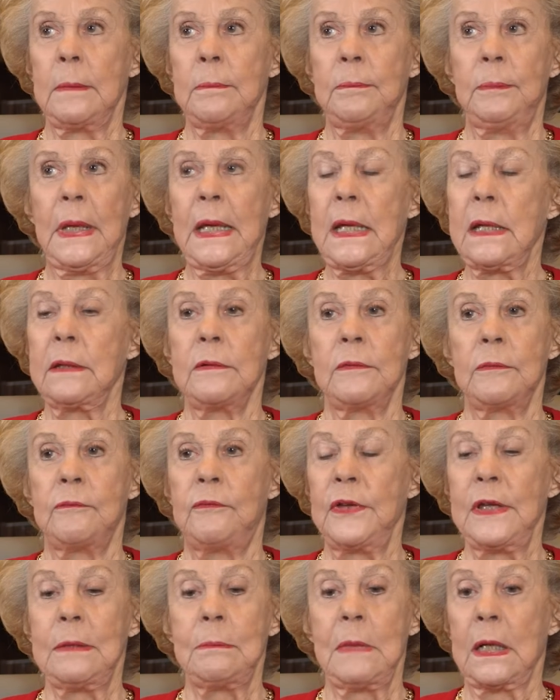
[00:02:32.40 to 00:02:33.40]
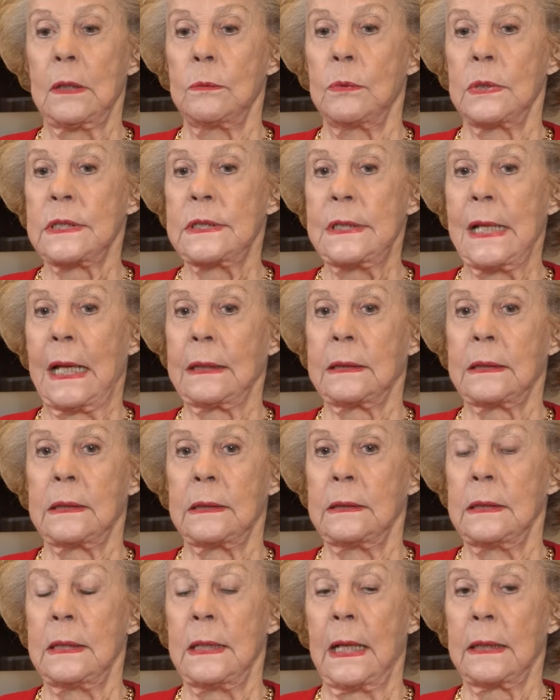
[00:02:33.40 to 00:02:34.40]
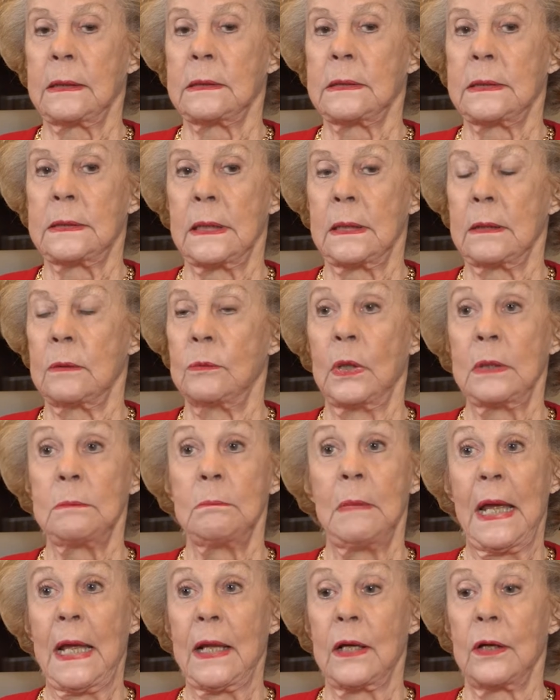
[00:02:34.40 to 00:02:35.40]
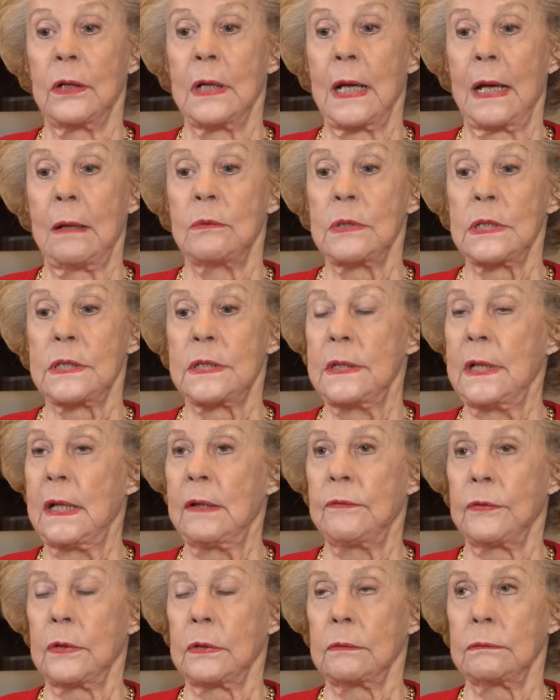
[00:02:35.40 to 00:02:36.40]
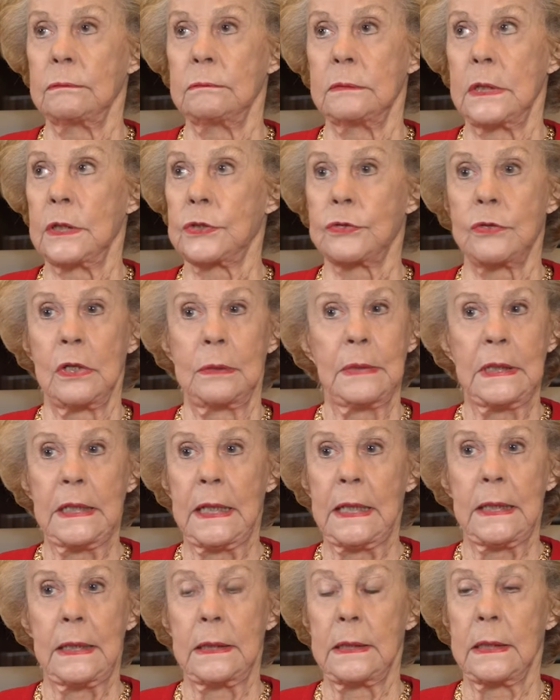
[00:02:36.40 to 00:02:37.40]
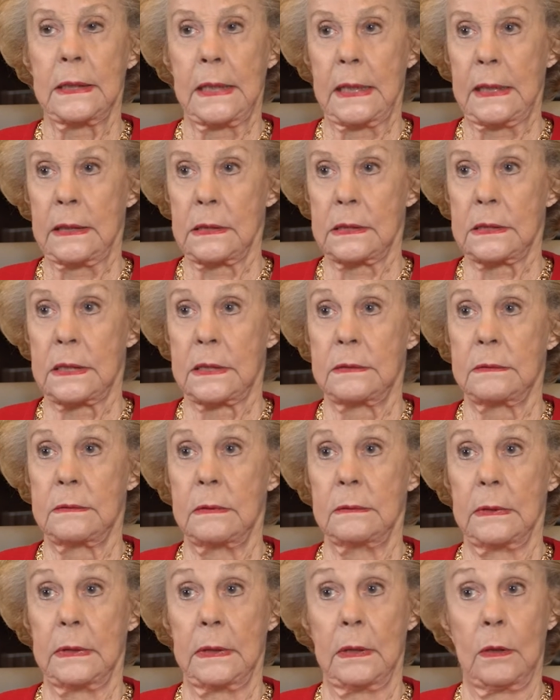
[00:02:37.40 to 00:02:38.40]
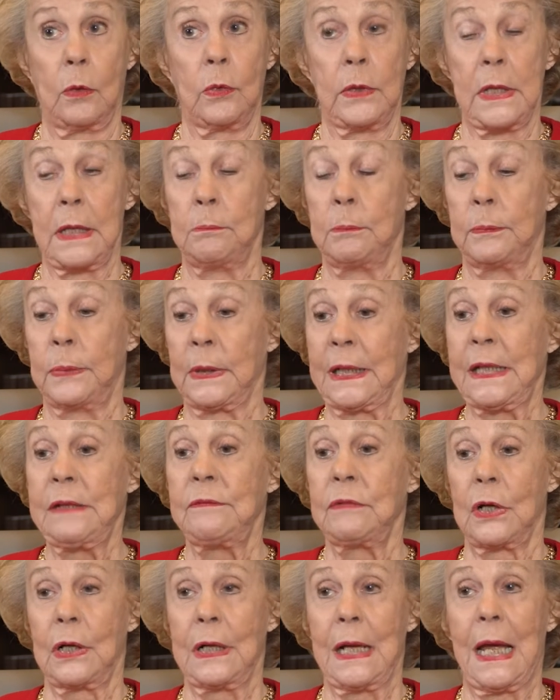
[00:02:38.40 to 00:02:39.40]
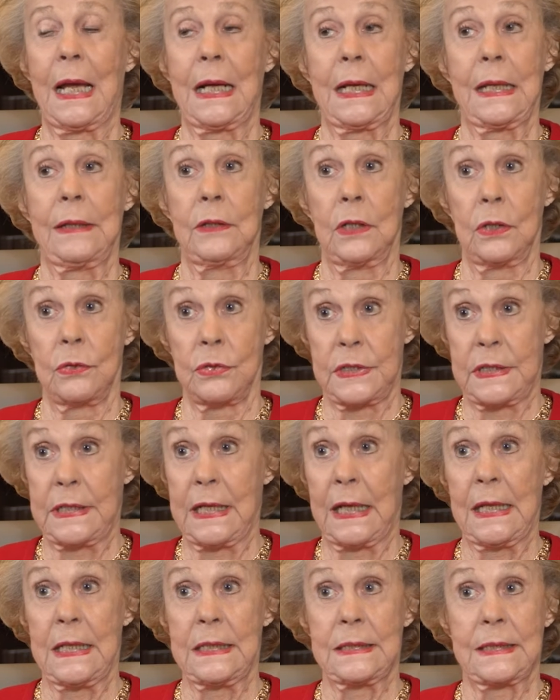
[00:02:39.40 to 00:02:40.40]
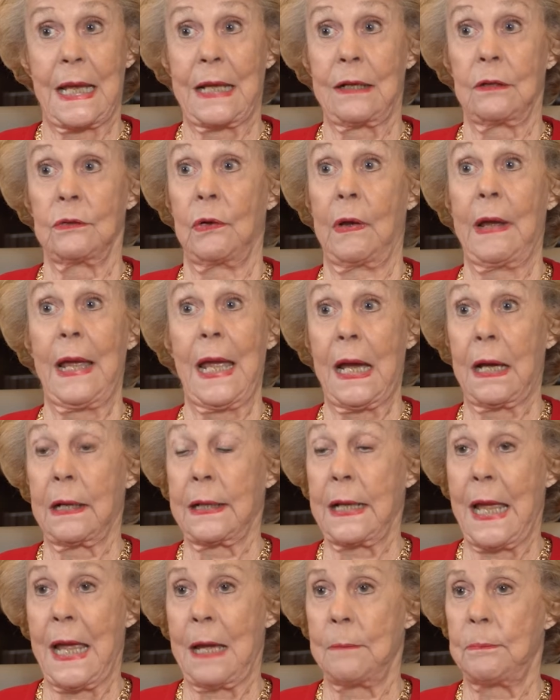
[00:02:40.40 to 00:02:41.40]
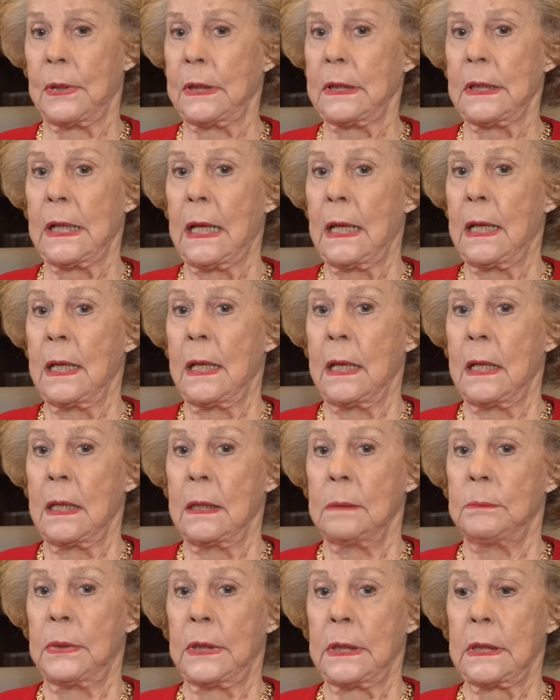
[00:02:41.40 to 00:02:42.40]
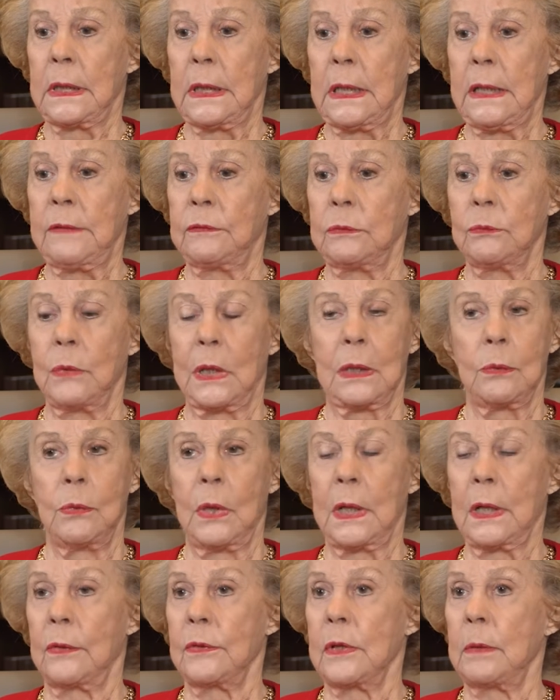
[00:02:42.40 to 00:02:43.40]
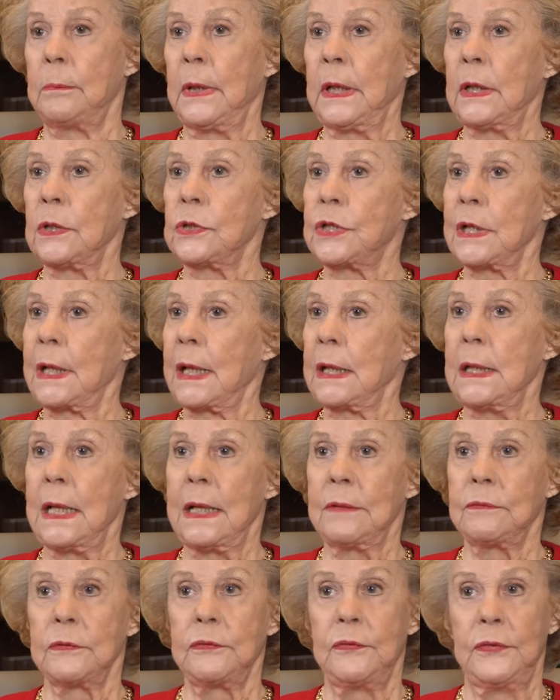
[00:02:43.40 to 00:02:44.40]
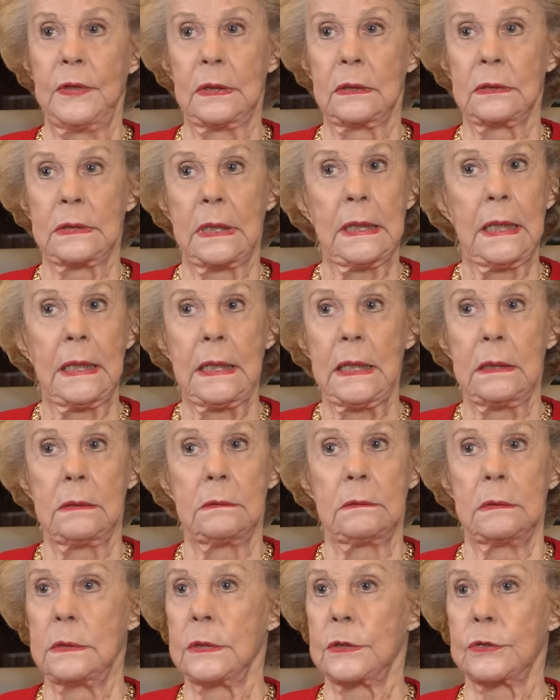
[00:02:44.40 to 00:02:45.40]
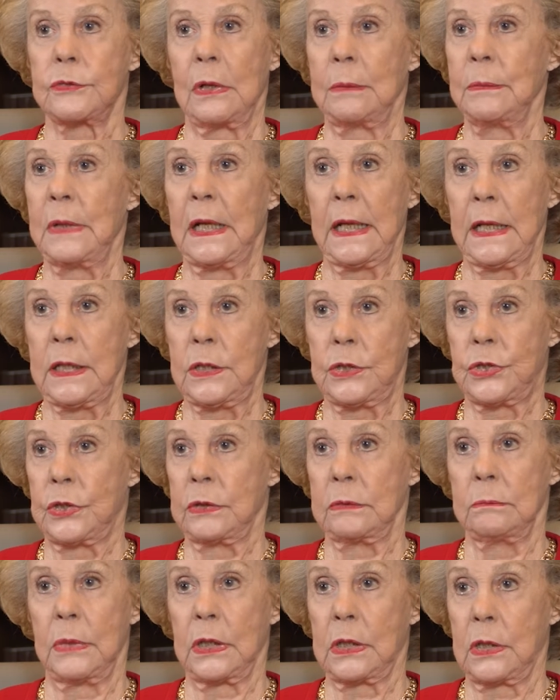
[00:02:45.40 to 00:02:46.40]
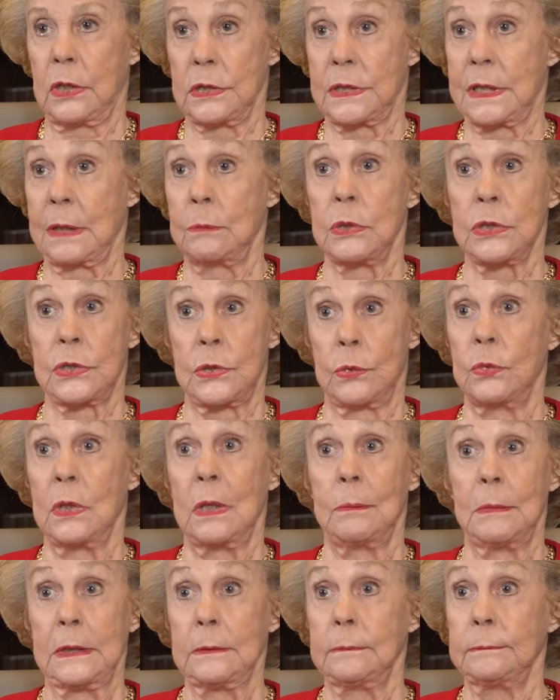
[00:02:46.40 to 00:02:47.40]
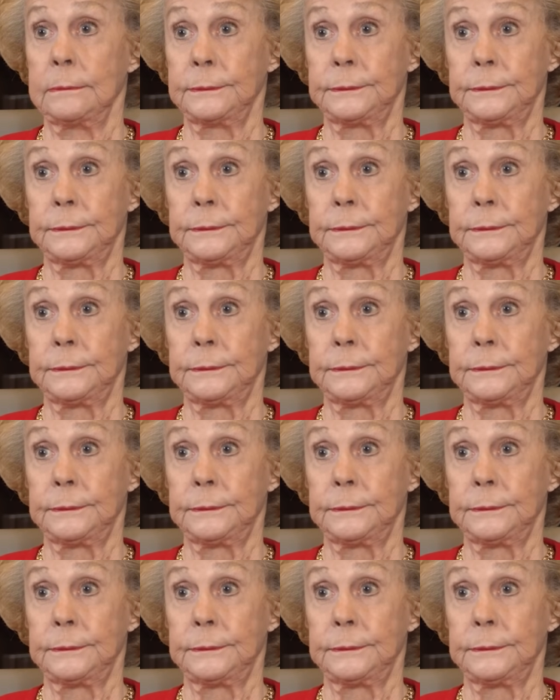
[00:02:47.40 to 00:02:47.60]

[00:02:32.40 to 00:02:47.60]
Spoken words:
Being a female was not what mattered. I was never discriminated against. Believe it or not, in those days, I don't know how it happened, but even when I went on the bench, I never felt any discrimination because I was a woman.